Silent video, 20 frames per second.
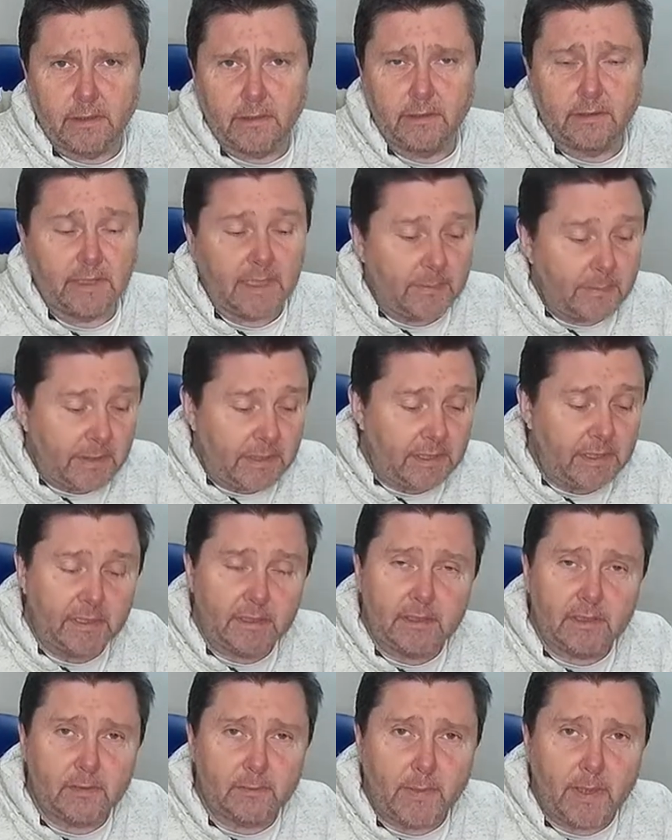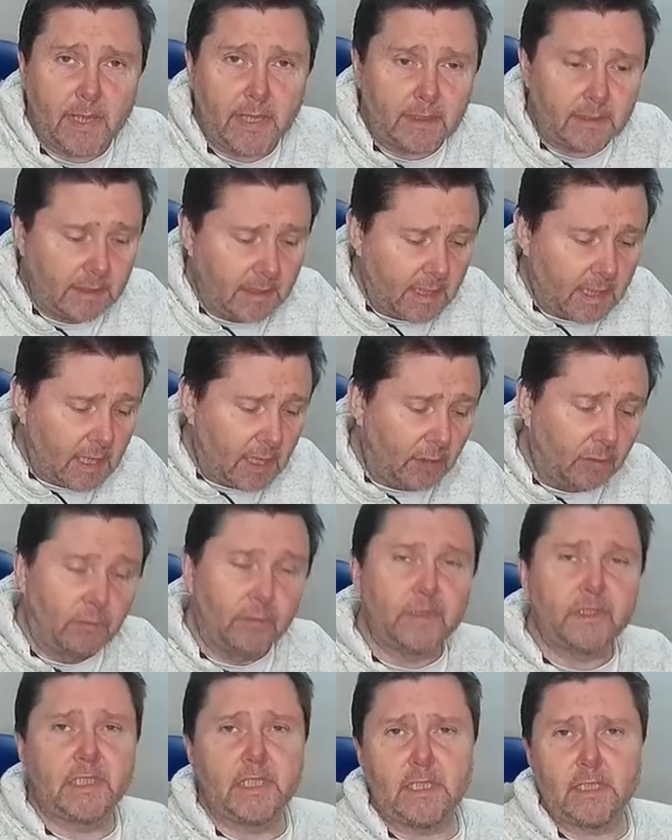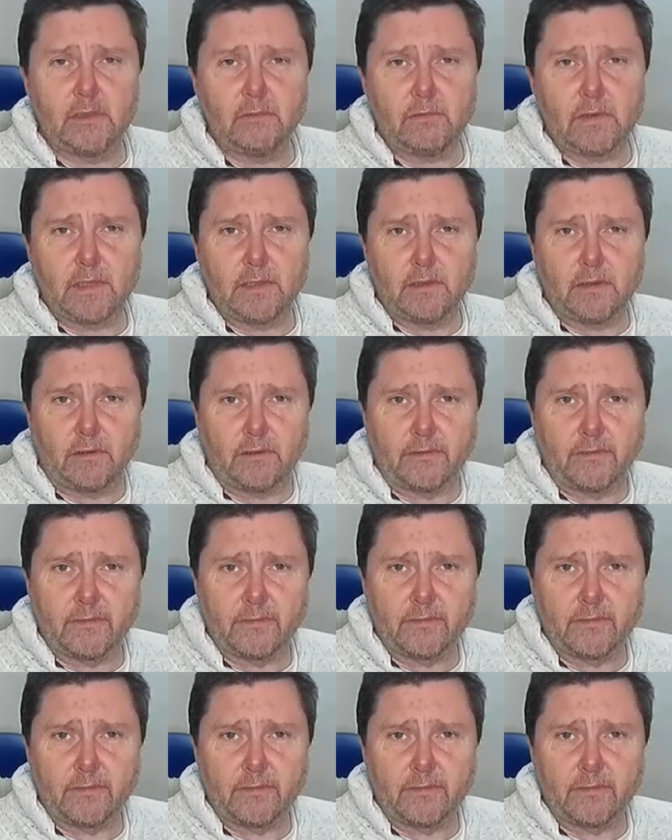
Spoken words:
Could they be just as bad? Was this a one-off?